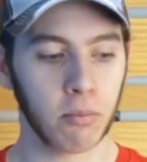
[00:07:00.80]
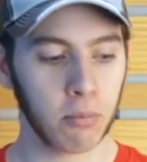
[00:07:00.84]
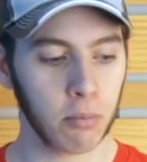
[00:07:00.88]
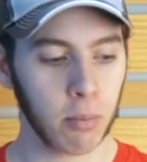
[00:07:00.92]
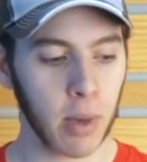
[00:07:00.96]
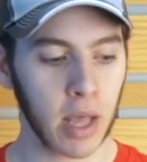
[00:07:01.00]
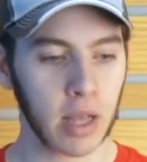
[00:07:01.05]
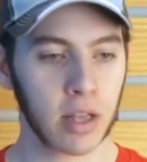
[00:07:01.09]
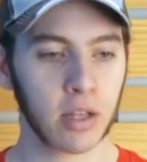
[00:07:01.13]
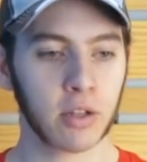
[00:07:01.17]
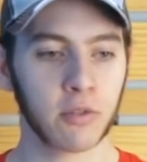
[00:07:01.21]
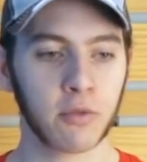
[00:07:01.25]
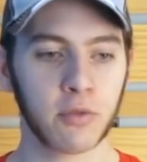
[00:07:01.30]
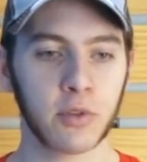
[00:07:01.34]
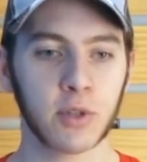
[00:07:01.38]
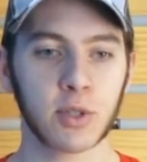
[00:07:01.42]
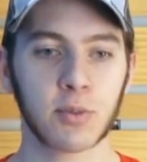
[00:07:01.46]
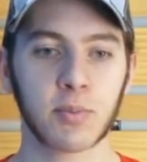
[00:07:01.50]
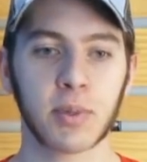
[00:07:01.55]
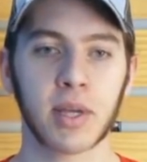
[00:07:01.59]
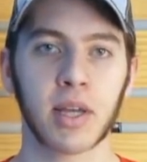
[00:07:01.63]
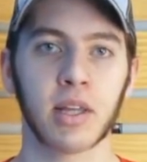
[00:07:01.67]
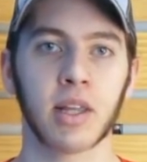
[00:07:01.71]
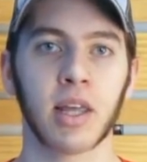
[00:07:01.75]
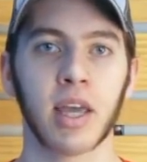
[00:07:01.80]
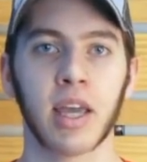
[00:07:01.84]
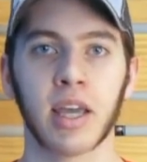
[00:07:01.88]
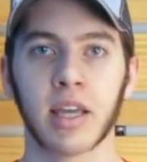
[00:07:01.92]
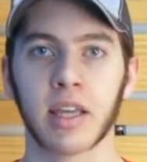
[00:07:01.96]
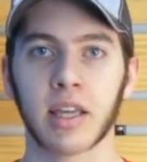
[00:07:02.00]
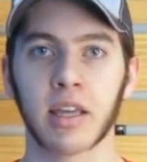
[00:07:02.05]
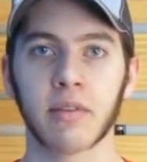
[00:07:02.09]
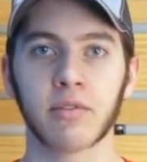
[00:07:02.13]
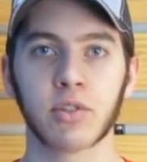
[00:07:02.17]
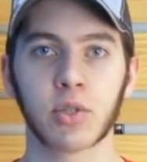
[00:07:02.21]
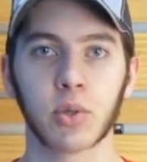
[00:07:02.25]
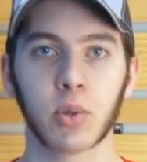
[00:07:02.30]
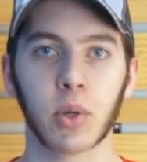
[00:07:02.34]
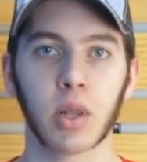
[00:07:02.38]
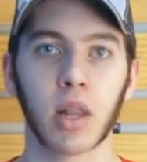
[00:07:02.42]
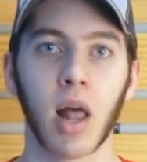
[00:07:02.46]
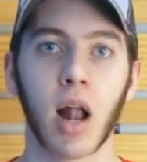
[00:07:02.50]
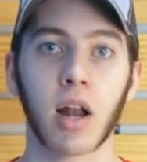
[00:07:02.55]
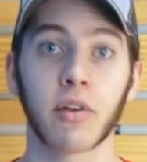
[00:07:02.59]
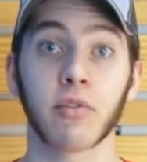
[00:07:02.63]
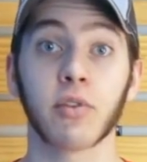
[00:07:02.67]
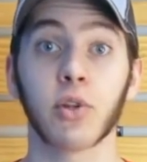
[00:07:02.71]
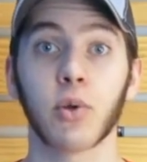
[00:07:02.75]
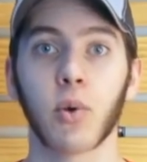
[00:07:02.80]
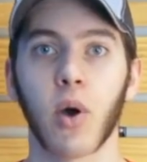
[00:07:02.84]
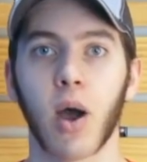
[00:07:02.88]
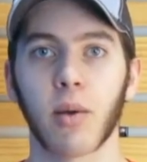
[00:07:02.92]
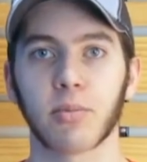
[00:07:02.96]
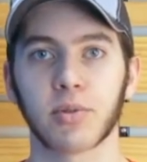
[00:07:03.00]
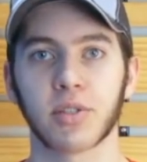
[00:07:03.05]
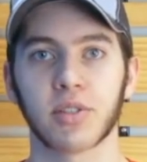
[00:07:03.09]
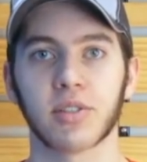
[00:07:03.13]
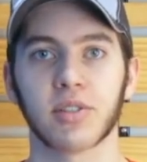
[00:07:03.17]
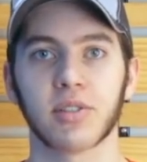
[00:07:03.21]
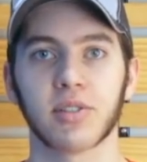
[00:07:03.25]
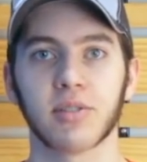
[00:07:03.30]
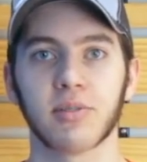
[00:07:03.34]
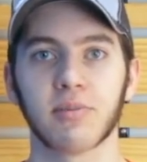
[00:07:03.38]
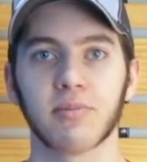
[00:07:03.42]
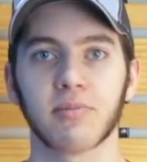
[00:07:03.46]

metal infused PLA gives you a lot of new options.